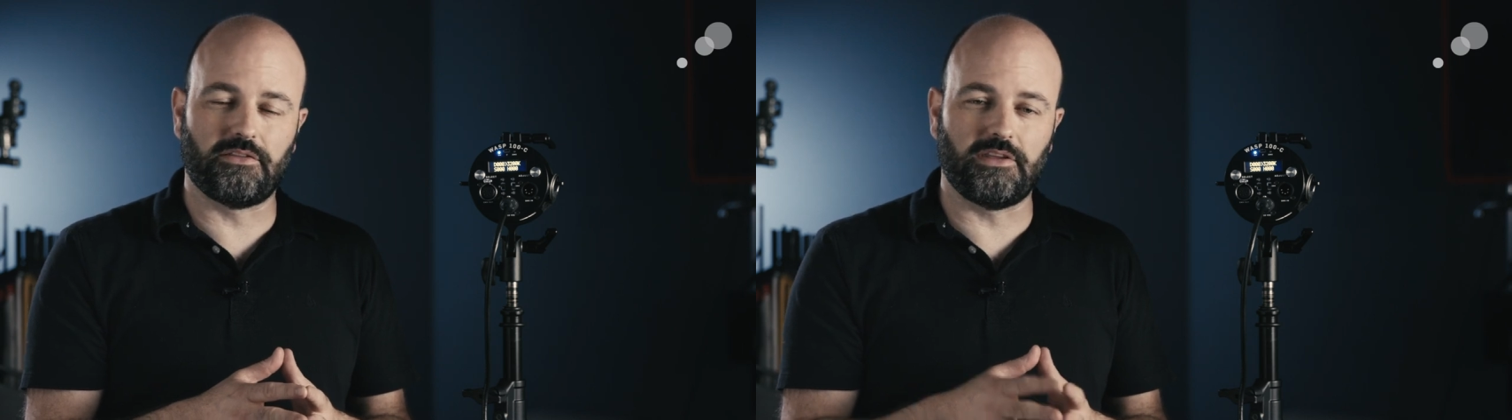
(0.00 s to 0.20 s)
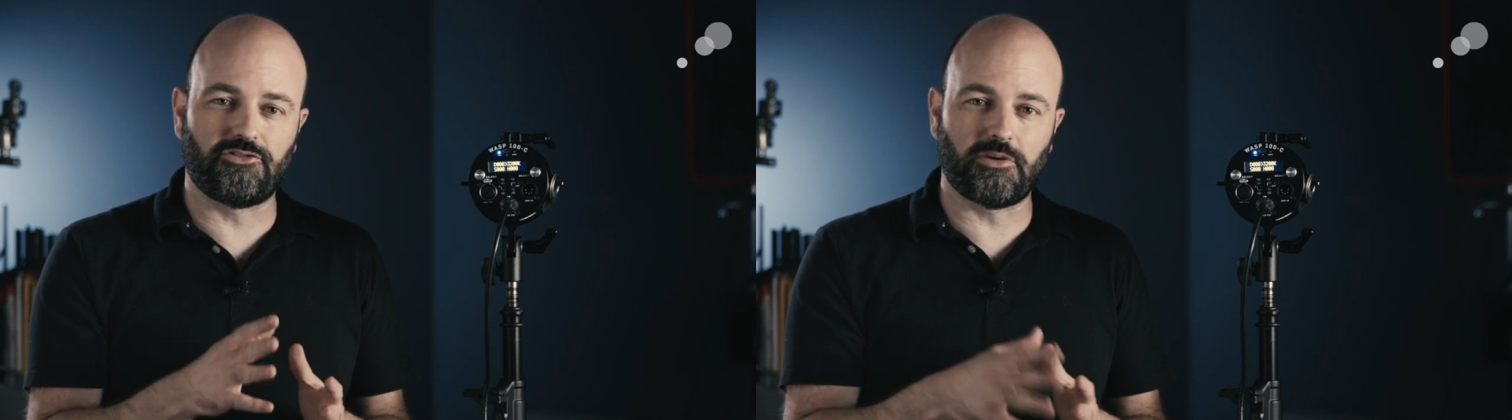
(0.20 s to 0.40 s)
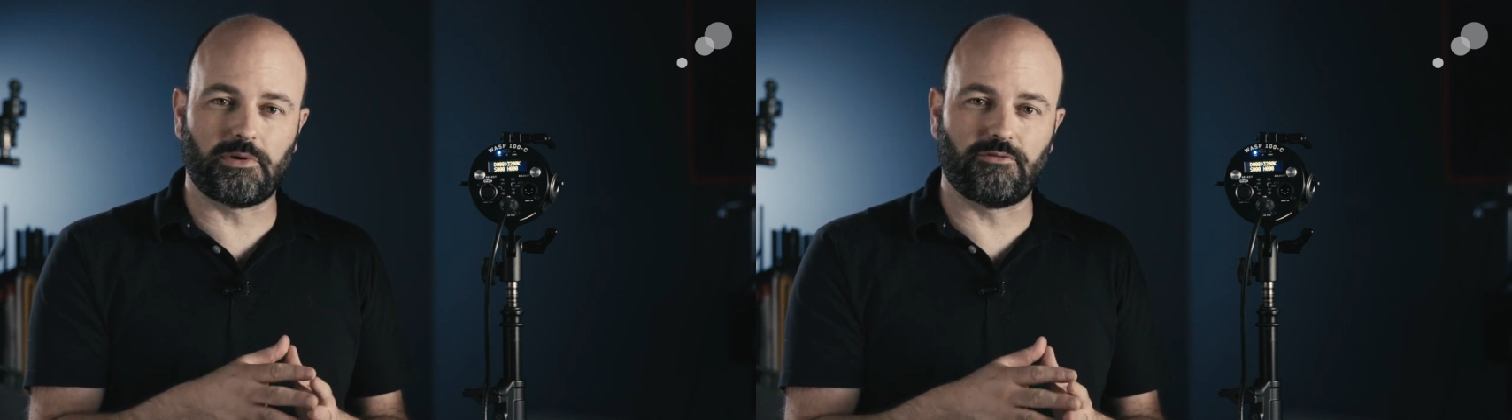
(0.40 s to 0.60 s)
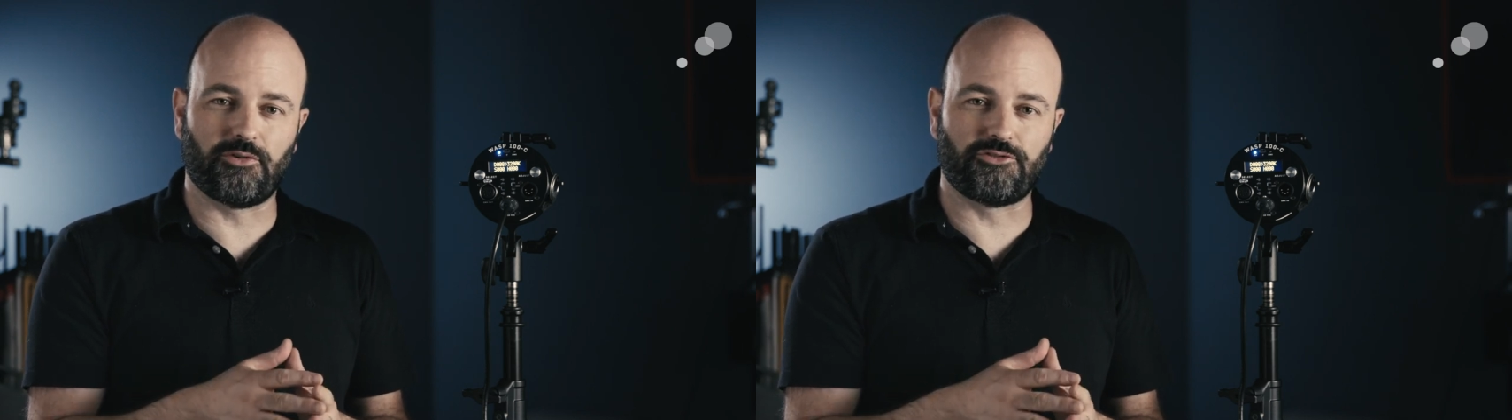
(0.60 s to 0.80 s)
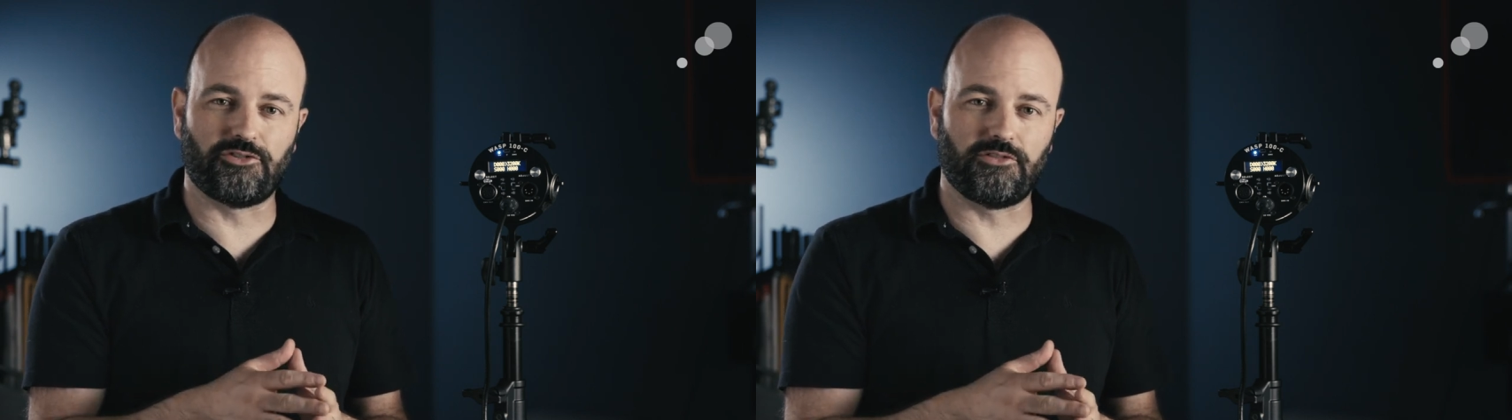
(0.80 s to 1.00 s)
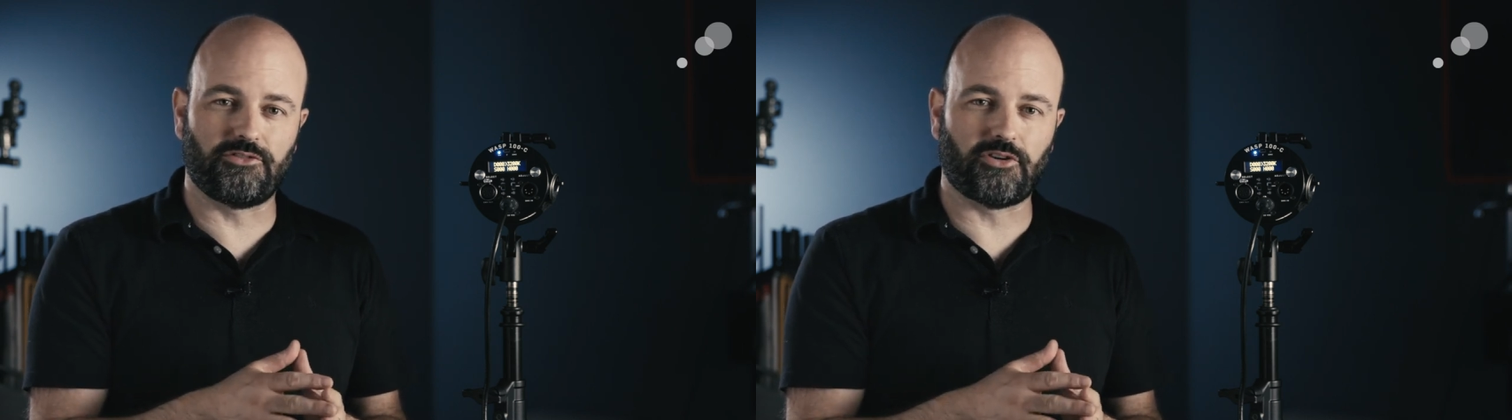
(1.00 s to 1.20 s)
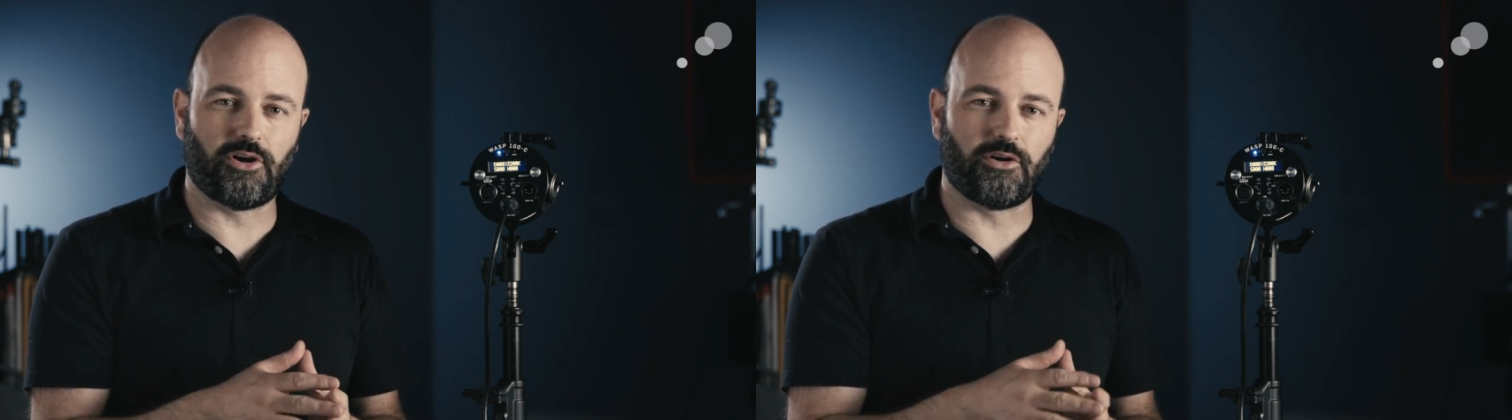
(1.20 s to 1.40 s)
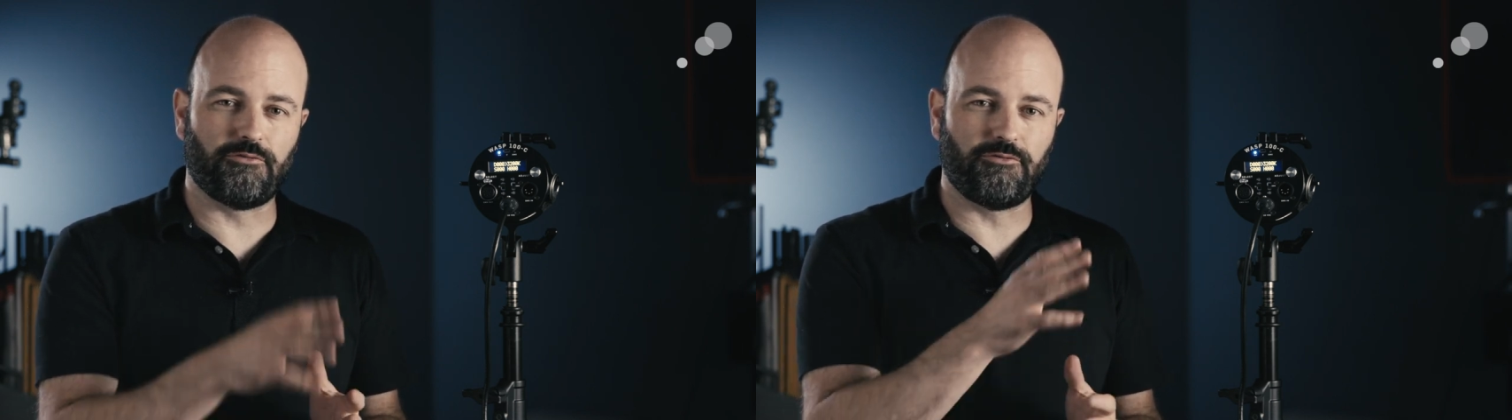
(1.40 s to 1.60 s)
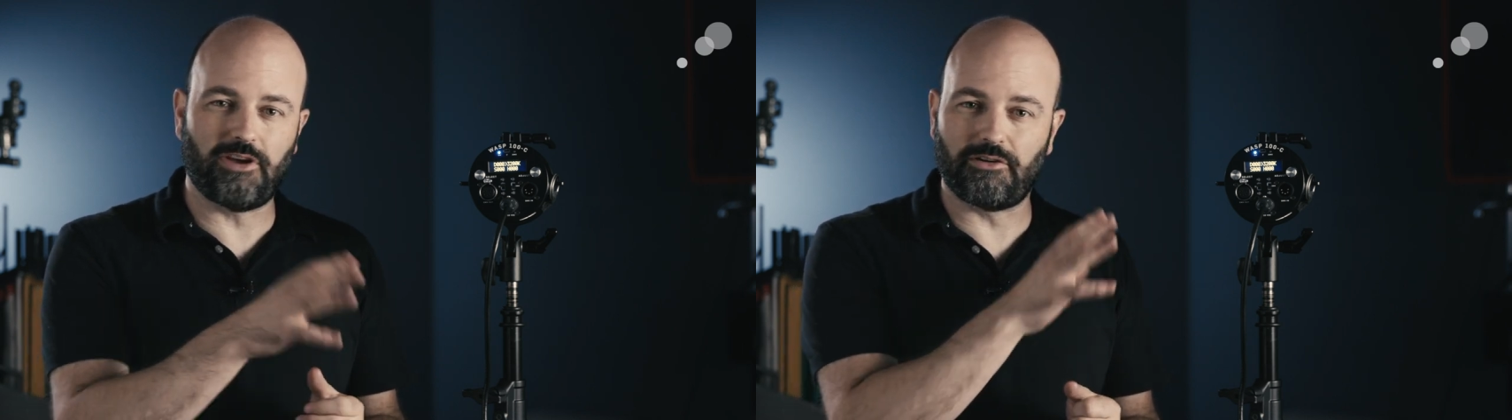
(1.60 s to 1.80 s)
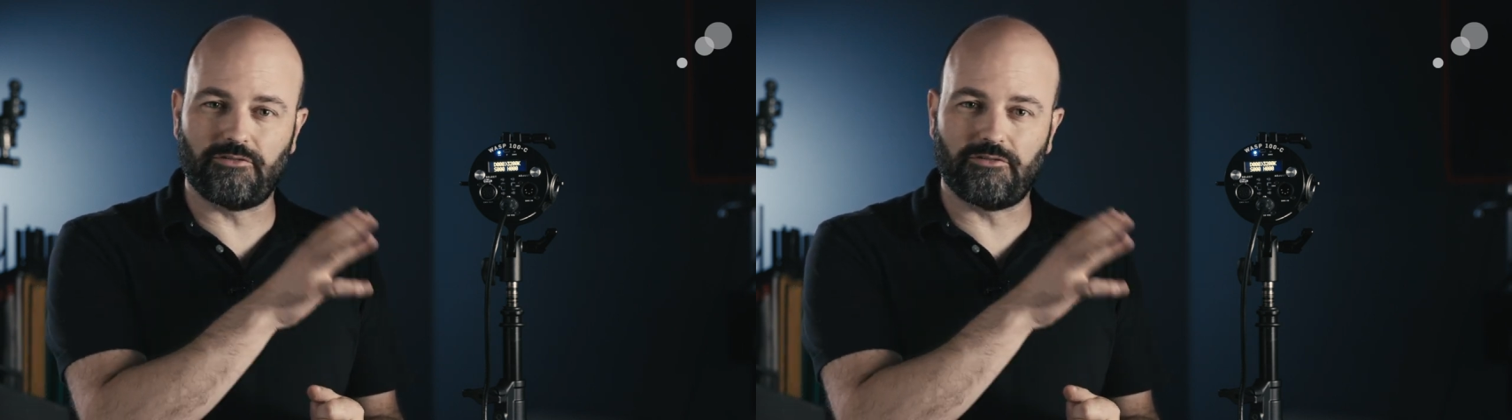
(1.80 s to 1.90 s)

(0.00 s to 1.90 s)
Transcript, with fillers: the shipping versions are very,